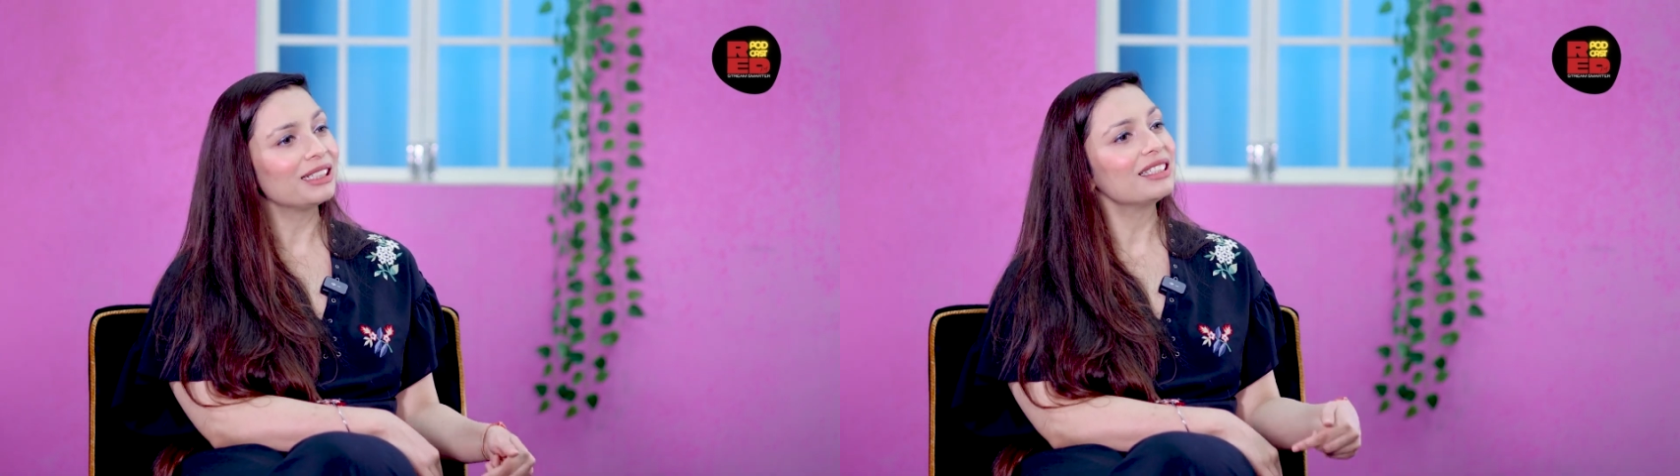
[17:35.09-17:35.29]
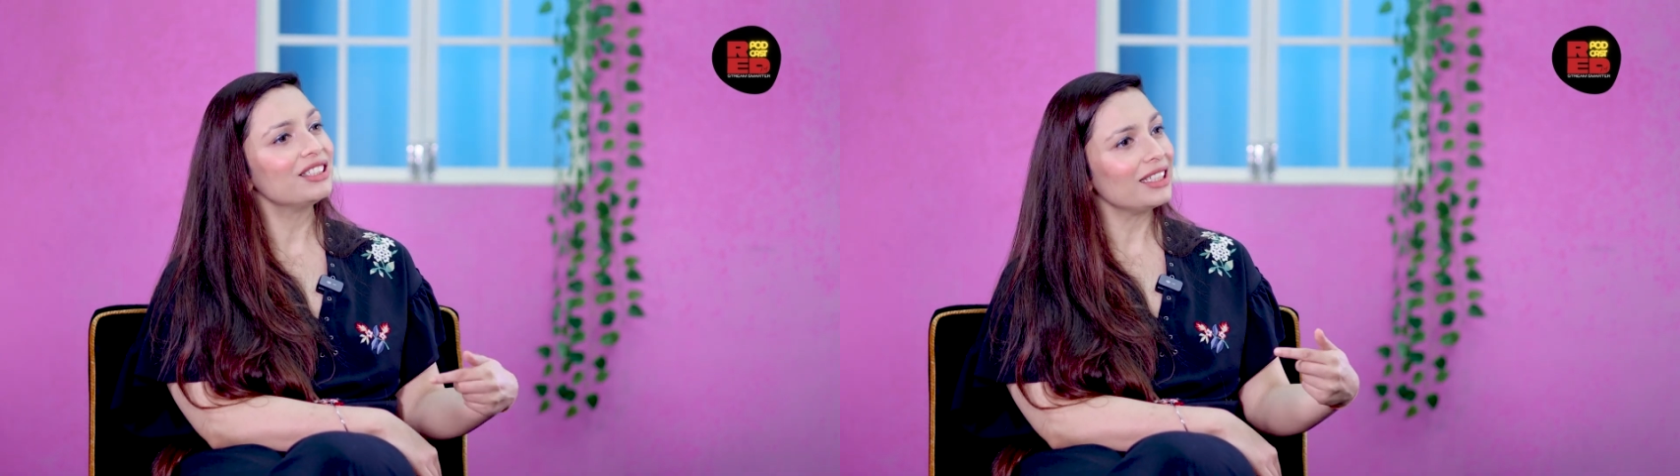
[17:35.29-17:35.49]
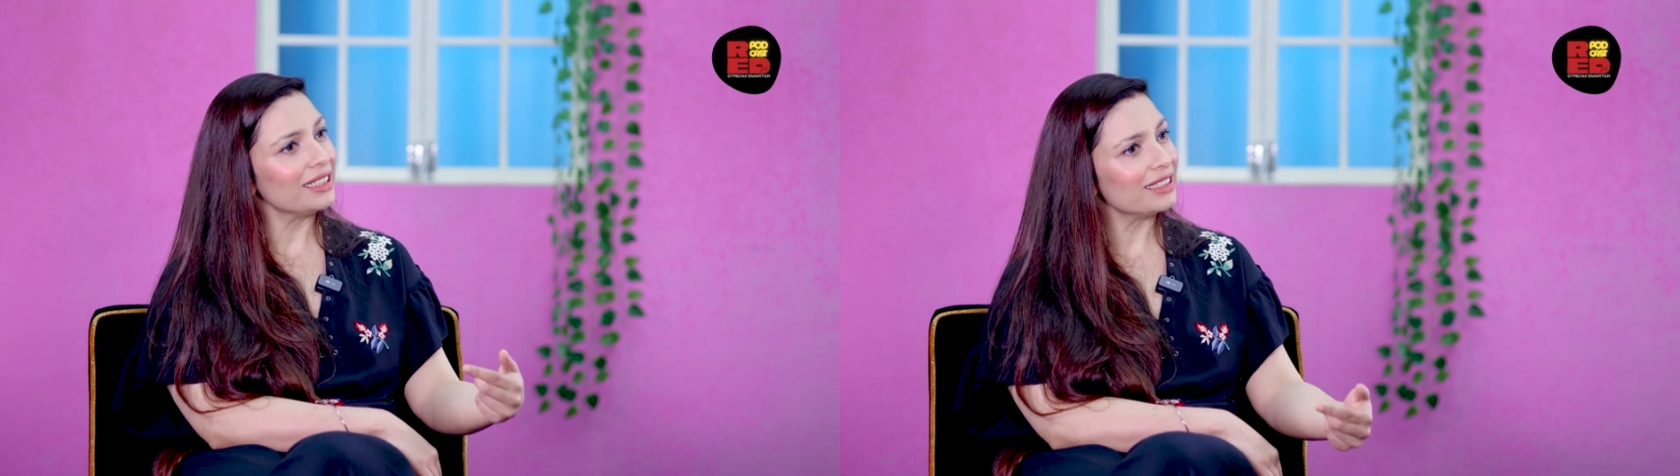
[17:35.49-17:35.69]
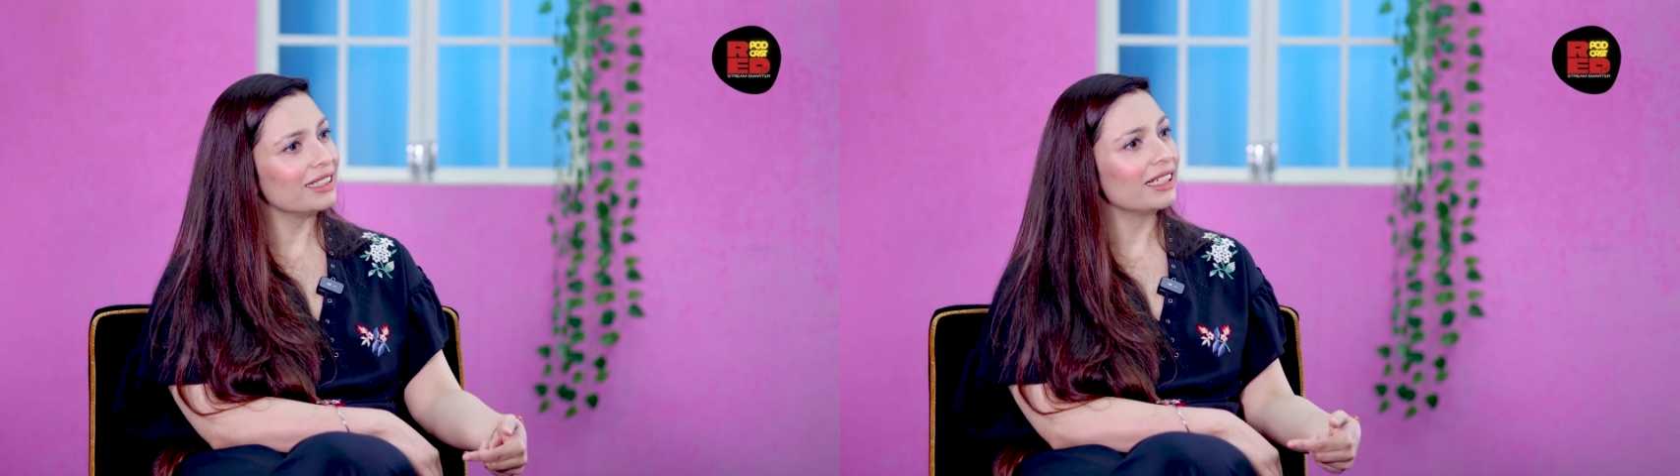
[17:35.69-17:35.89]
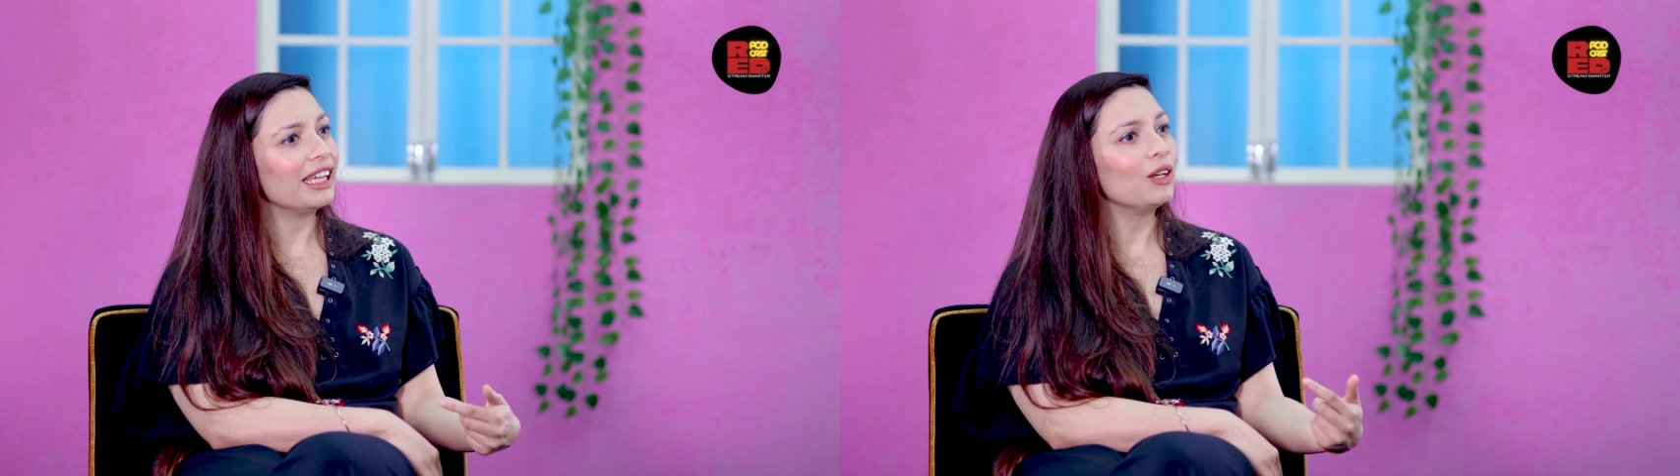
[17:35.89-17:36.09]
but it's
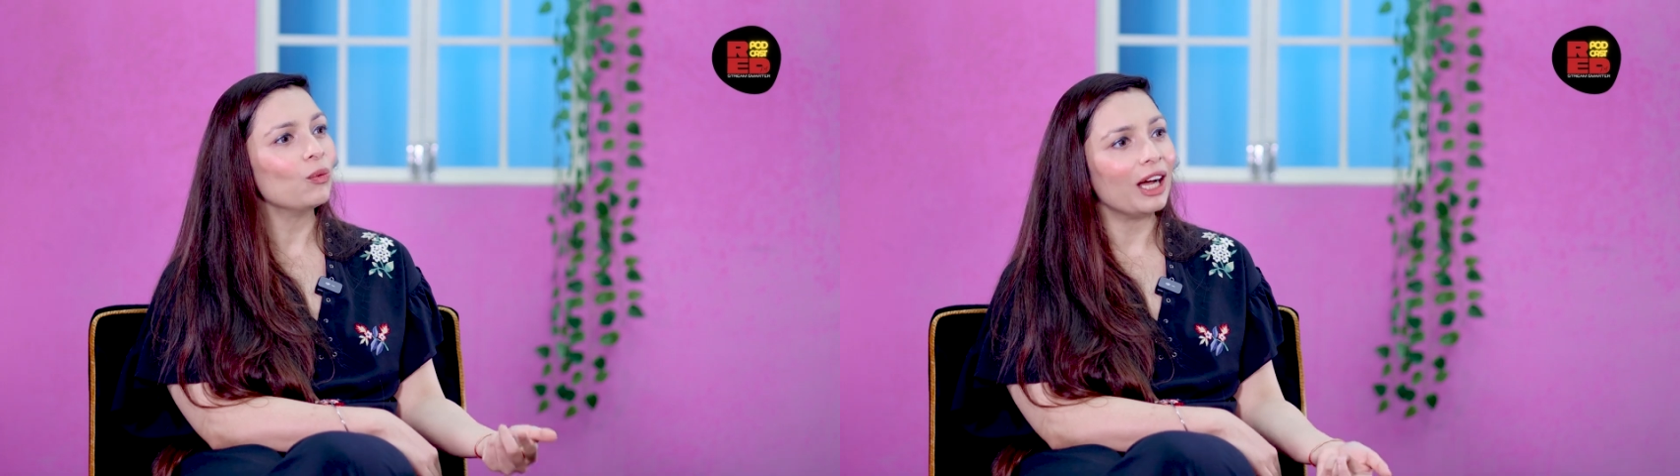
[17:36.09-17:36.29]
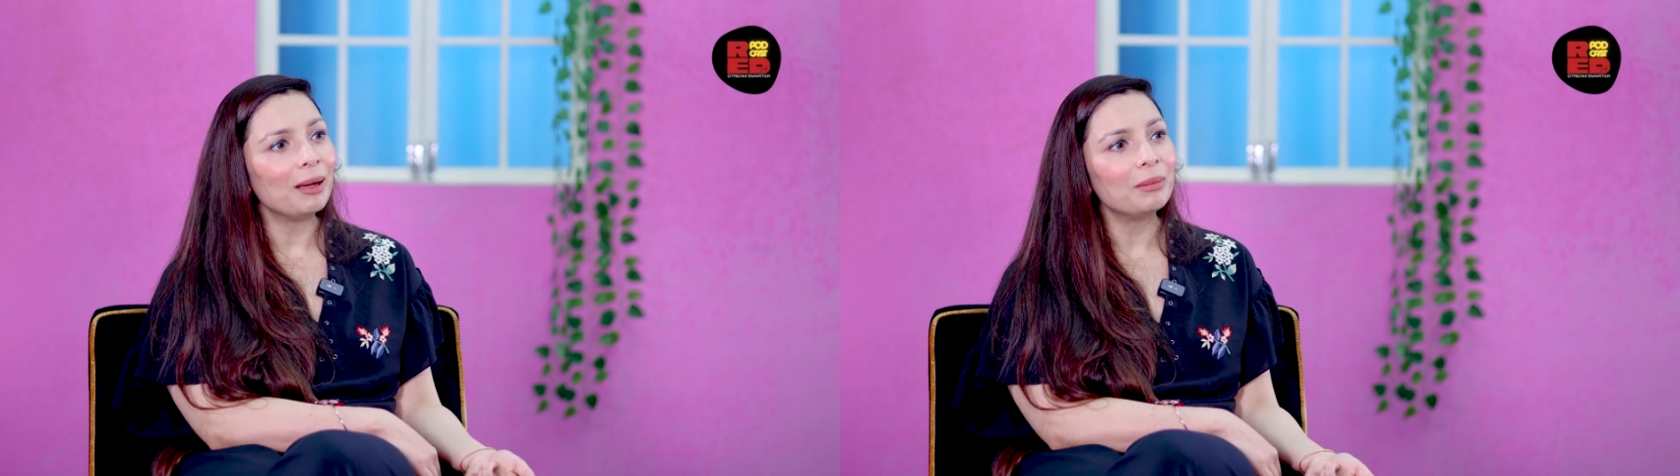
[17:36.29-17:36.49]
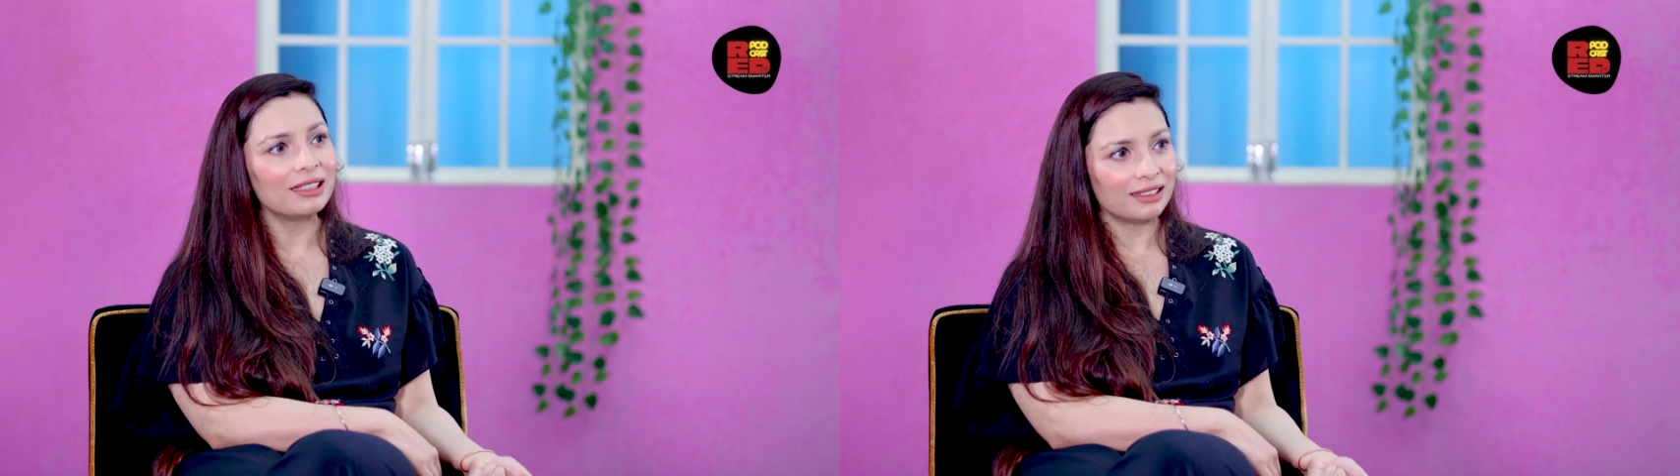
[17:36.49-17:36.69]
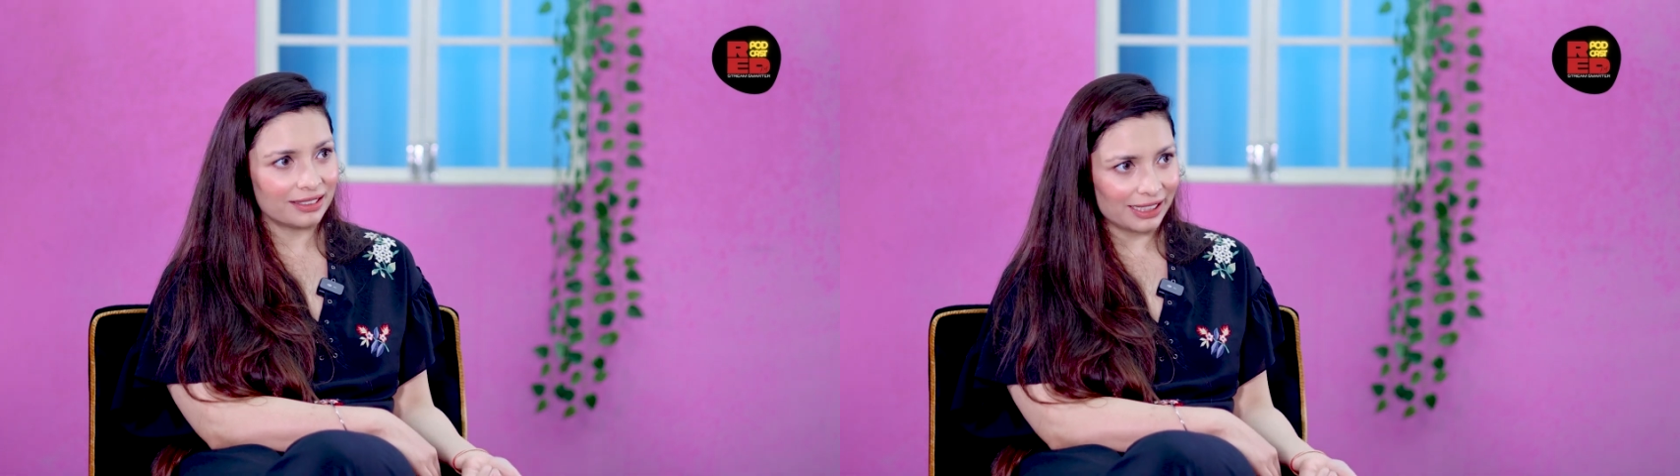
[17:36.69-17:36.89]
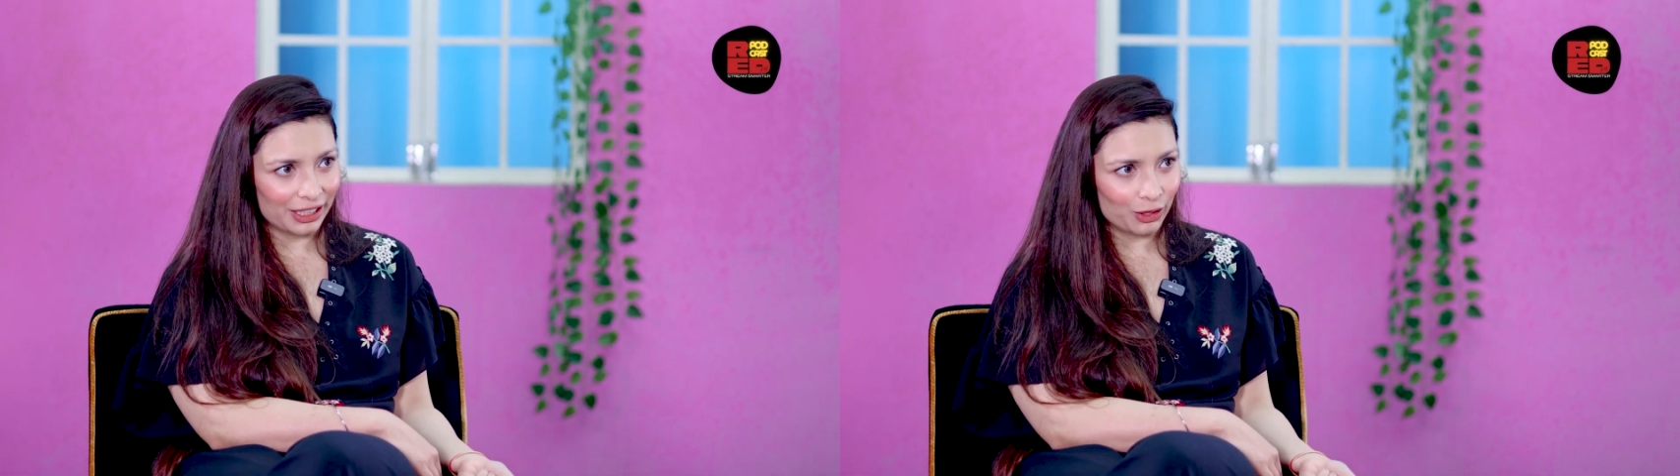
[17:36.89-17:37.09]
changing the environment
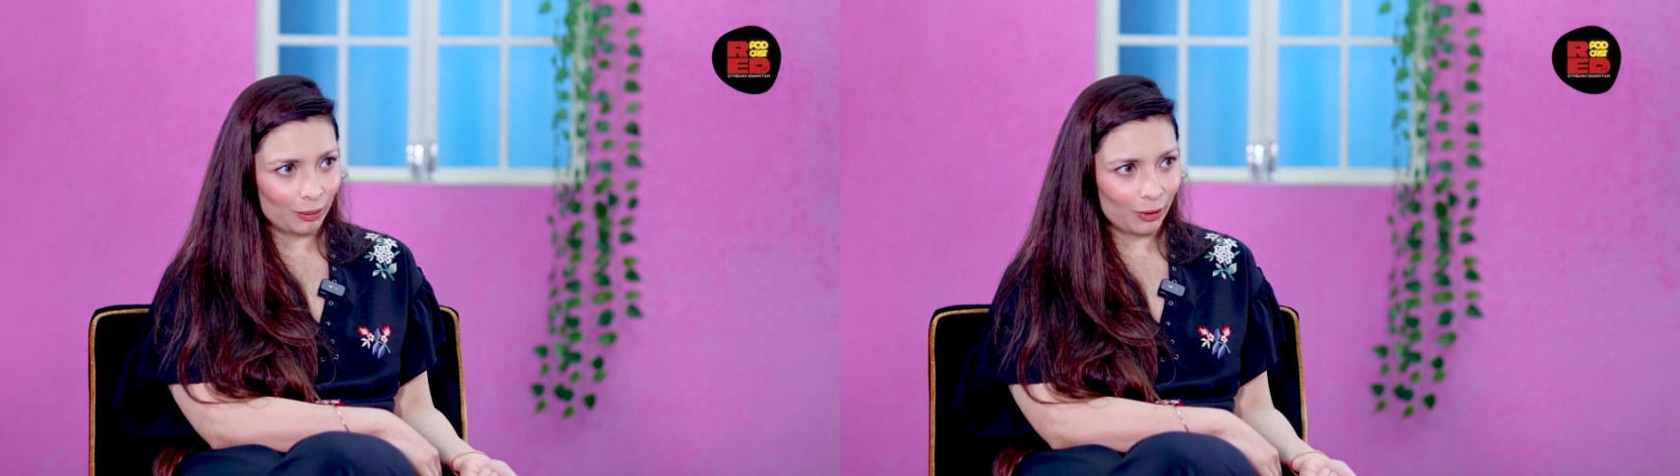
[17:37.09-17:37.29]
inside your